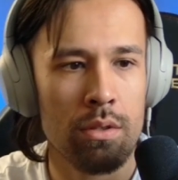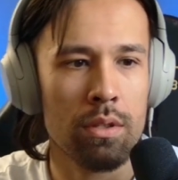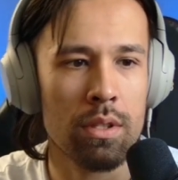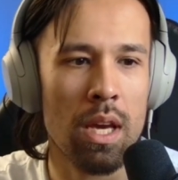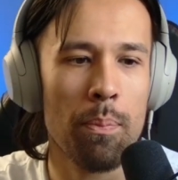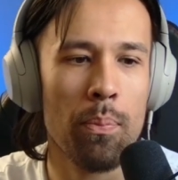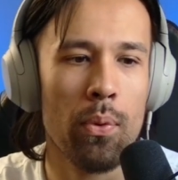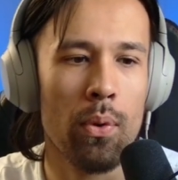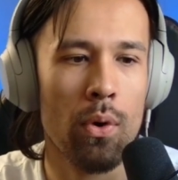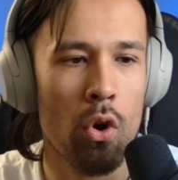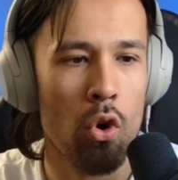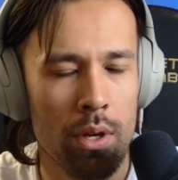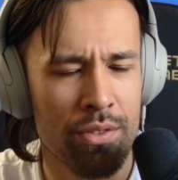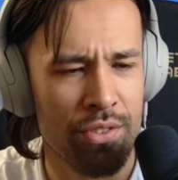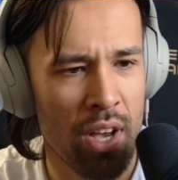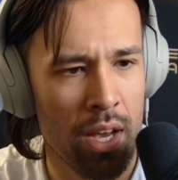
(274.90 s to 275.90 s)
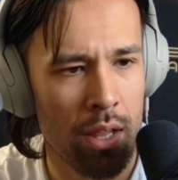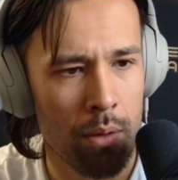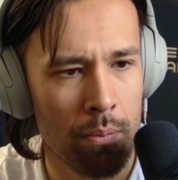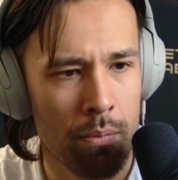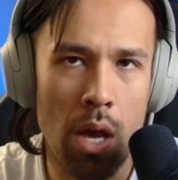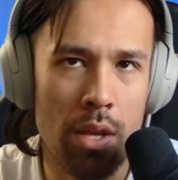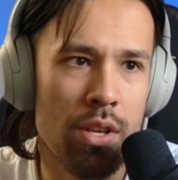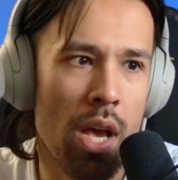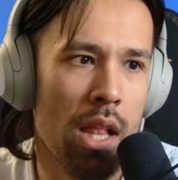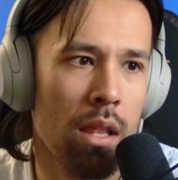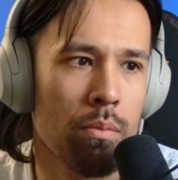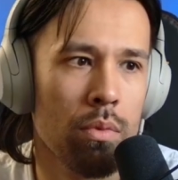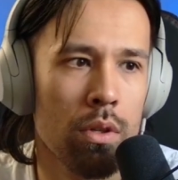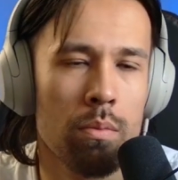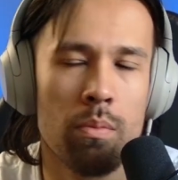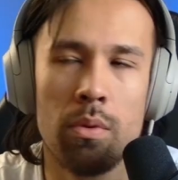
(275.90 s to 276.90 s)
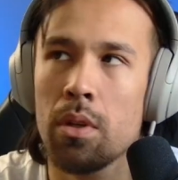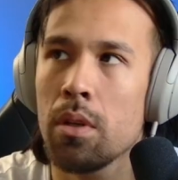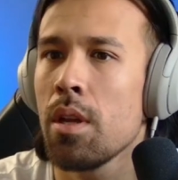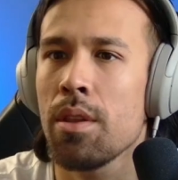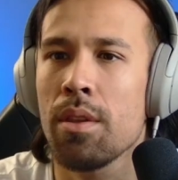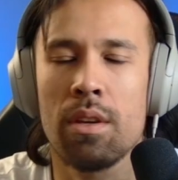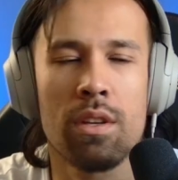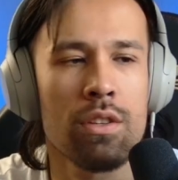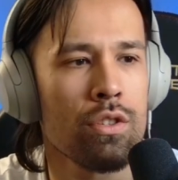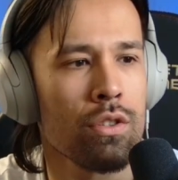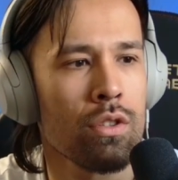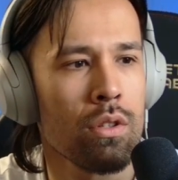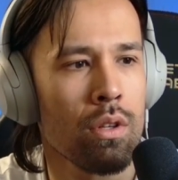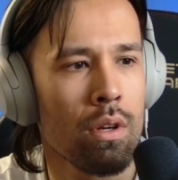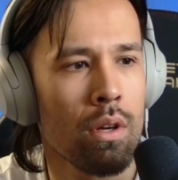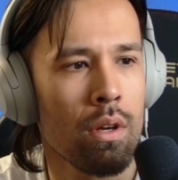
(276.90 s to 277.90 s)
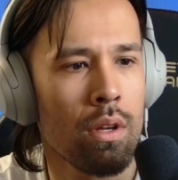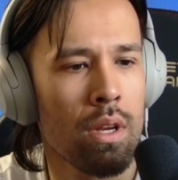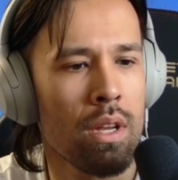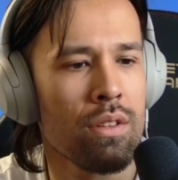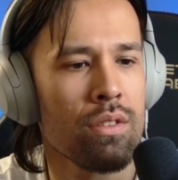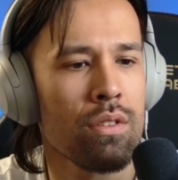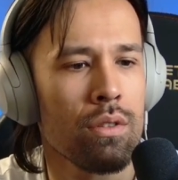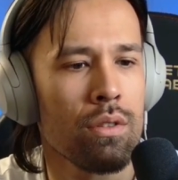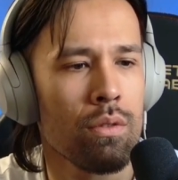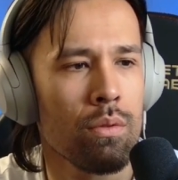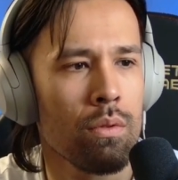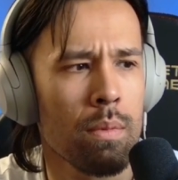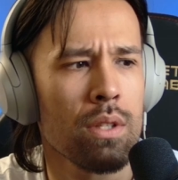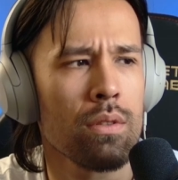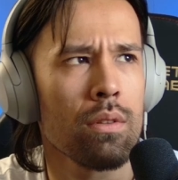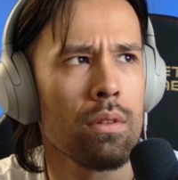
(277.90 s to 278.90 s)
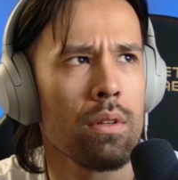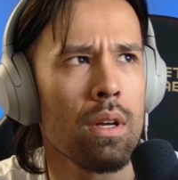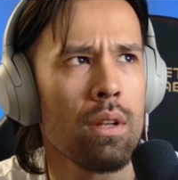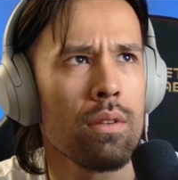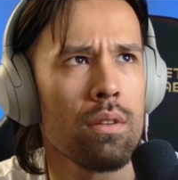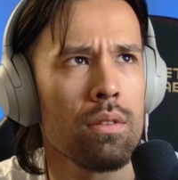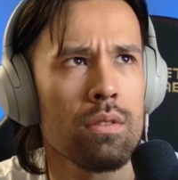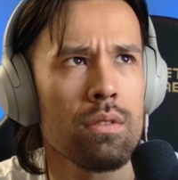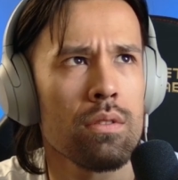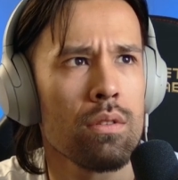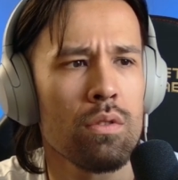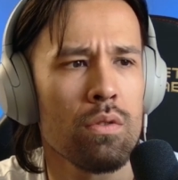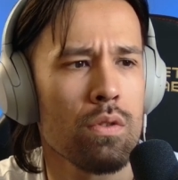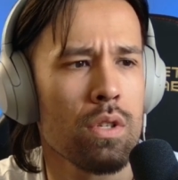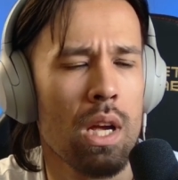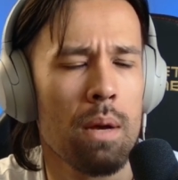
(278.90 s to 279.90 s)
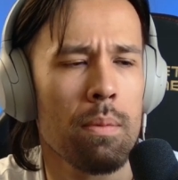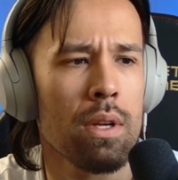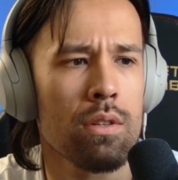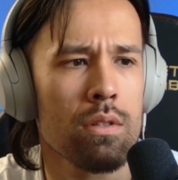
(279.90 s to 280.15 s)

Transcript: Yep. Hope. Asylum. Asylum could be. I think it's just uh, an institute, mental health institution. I'm not